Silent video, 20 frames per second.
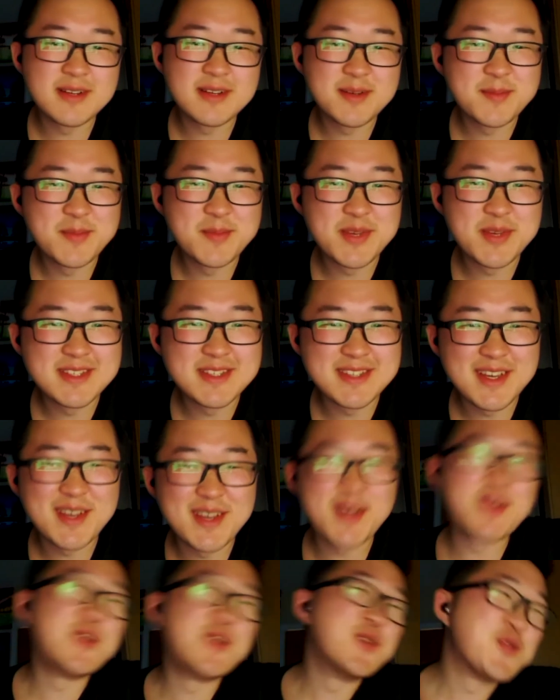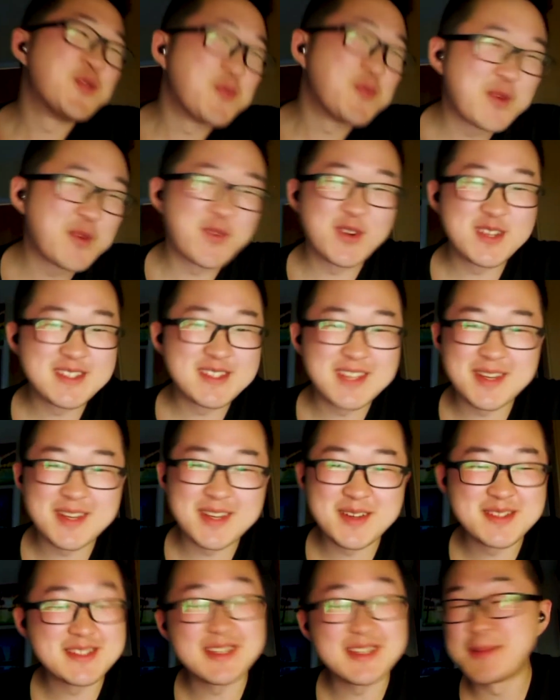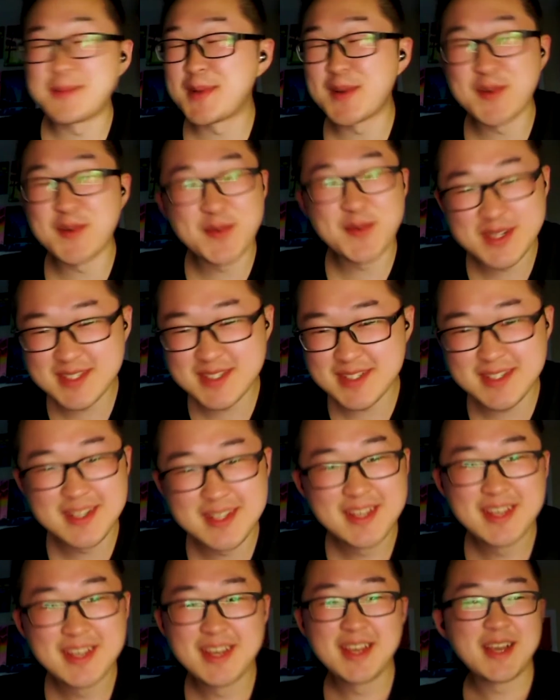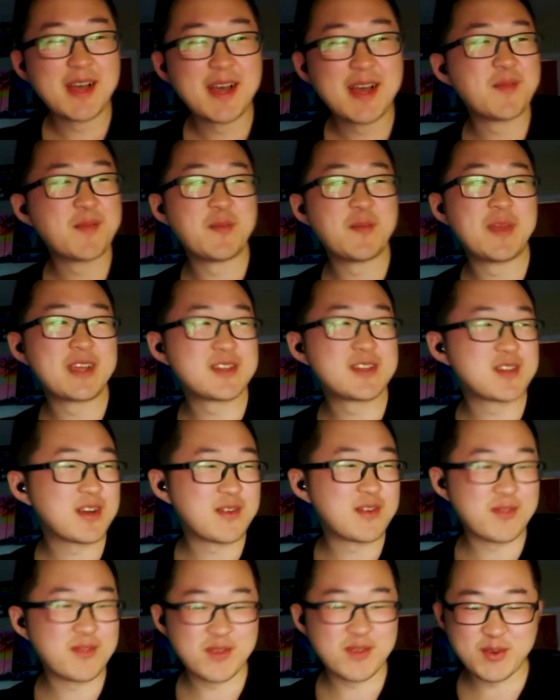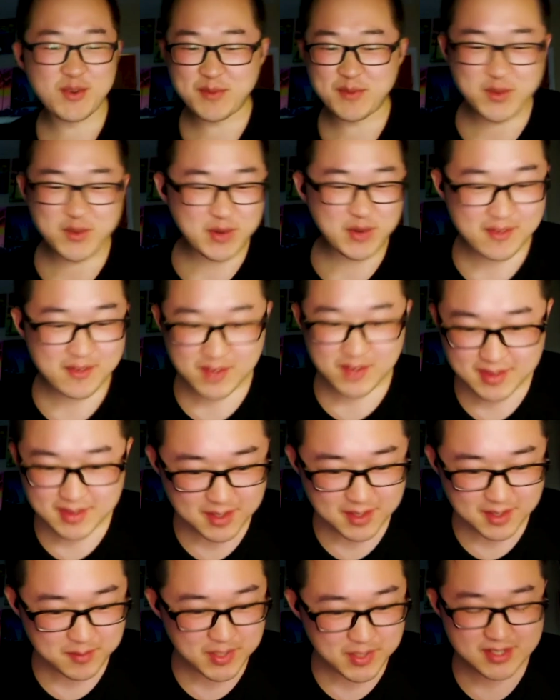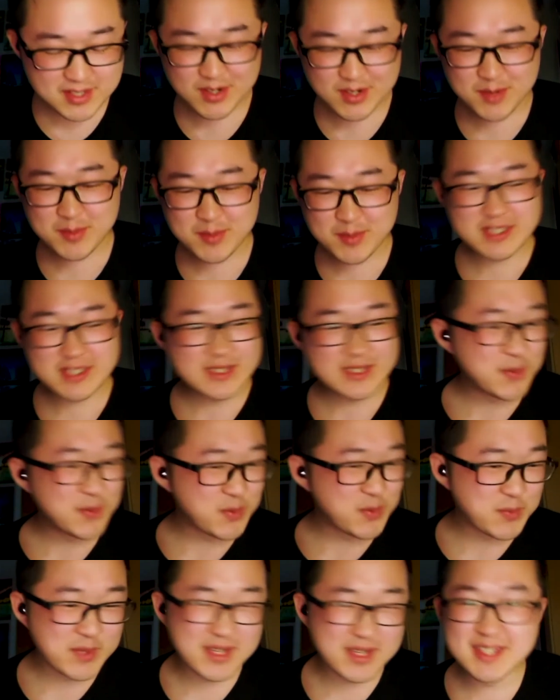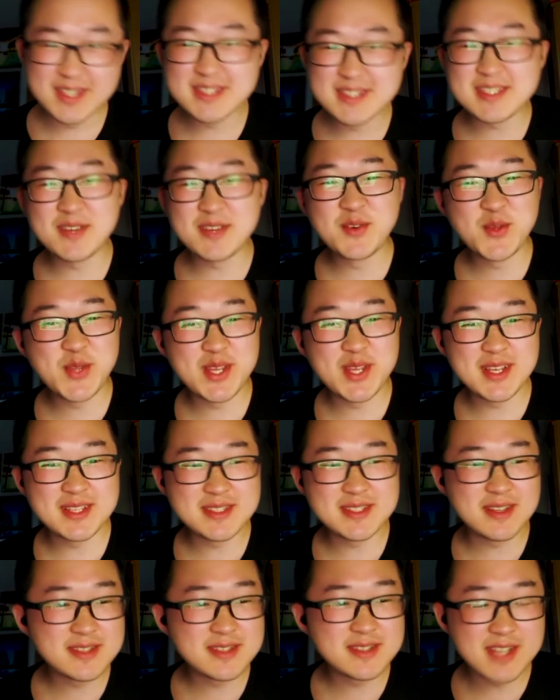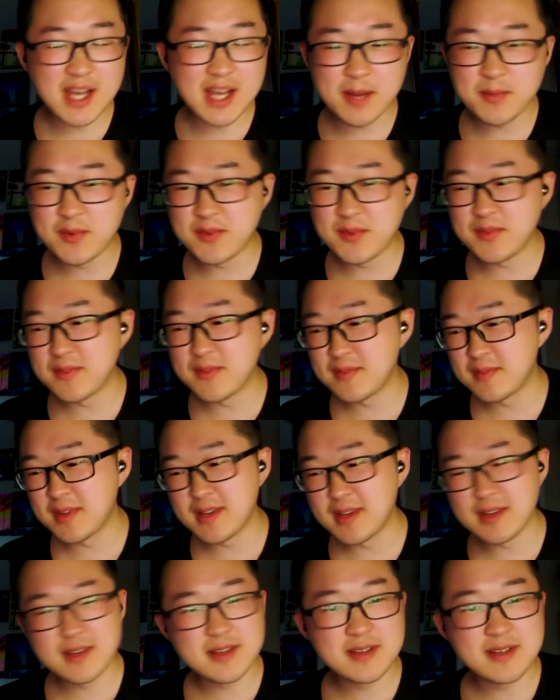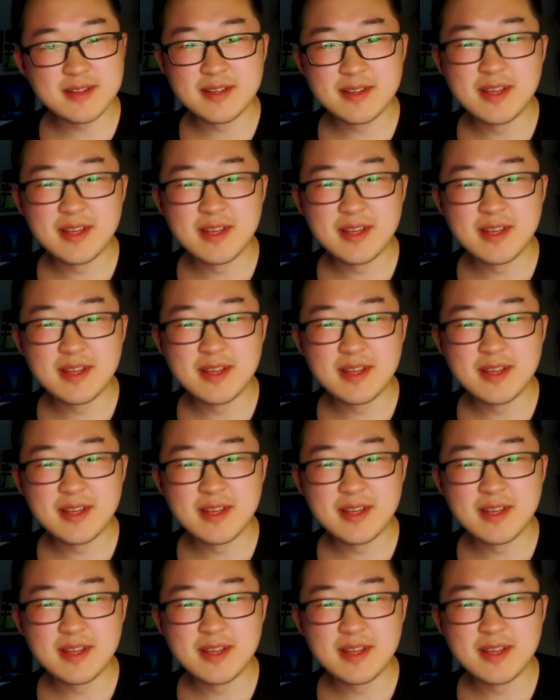Because I knew from my first time, I was like, I'm not gonna rush it. I'm gonna make sure I review everything, make sure all my supplements, everything is on top of.